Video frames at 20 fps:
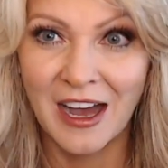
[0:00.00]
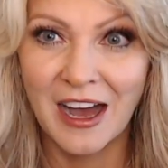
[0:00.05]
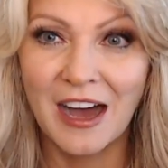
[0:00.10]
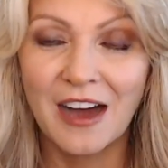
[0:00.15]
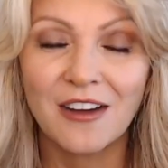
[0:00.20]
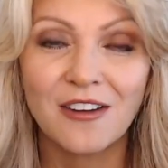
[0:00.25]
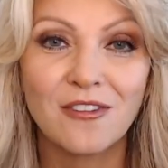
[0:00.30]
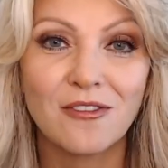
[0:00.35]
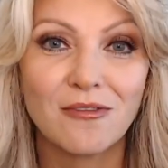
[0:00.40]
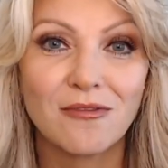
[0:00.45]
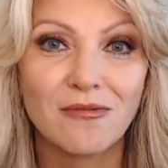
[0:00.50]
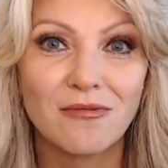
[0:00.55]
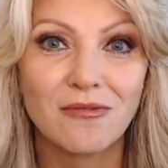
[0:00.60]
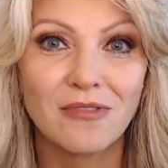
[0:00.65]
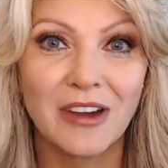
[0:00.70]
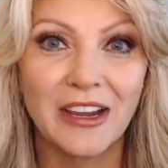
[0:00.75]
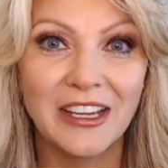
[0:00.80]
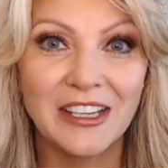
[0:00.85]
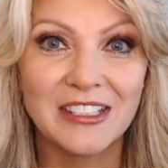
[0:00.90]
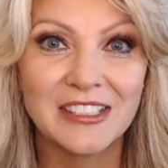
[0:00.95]
a
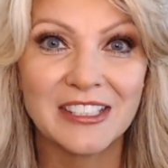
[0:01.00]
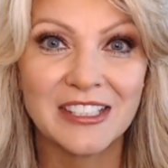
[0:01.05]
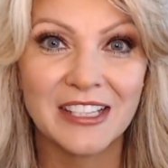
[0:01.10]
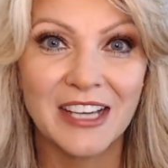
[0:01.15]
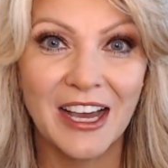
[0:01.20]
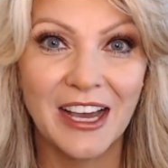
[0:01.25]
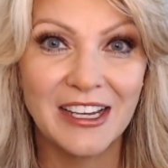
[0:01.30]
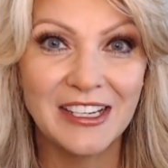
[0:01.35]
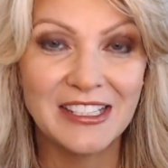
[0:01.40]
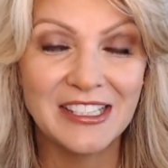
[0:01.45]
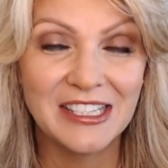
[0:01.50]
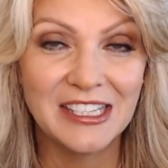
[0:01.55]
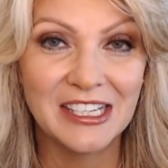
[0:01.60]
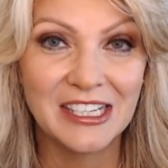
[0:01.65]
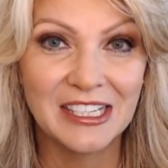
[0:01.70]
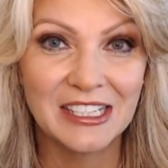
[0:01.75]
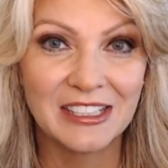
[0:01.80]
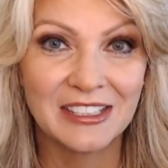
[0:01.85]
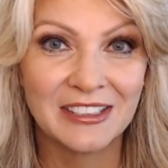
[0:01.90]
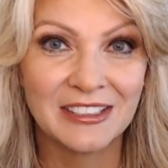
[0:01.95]
great
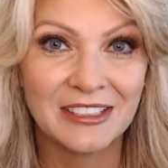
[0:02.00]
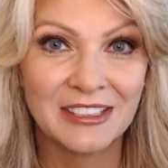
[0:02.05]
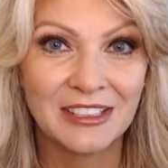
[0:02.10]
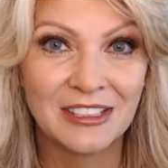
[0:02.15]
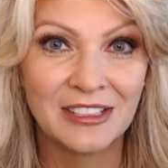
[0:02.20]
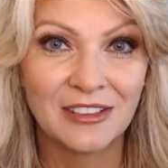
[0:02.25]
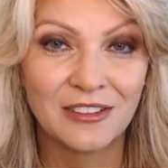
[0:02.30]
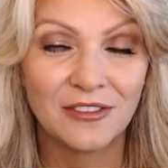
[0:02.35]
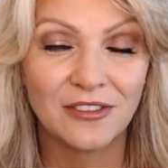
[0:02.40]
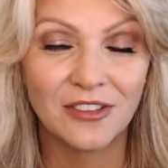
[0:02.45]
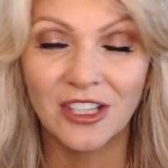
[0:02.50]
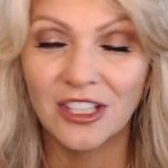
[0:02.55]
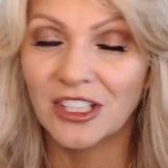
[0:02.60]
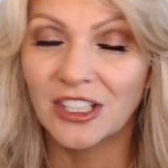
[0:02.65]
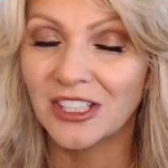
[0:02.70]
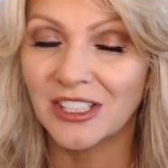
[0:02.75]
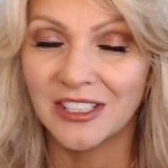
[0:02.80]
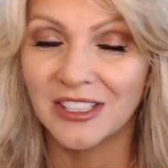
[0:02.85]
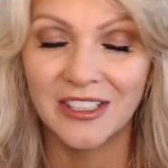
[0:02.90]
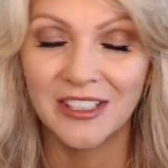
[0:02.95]
idea for a
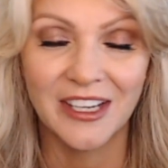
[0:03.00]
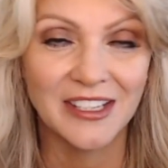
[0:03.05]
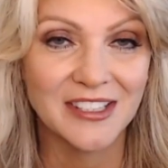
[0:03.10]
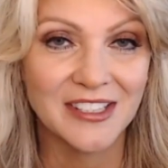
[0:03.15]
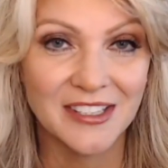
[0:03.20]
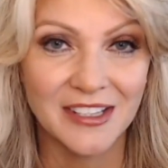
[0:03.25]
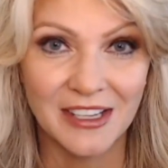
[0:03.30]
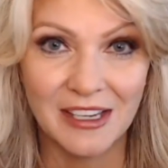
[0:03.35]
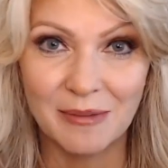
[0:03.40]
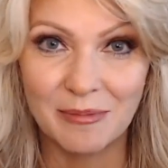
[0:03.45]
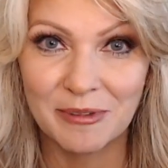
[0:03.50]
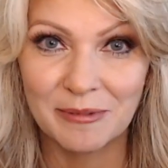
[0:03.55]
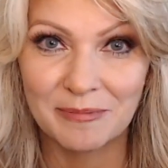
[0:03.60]
good night's sleep.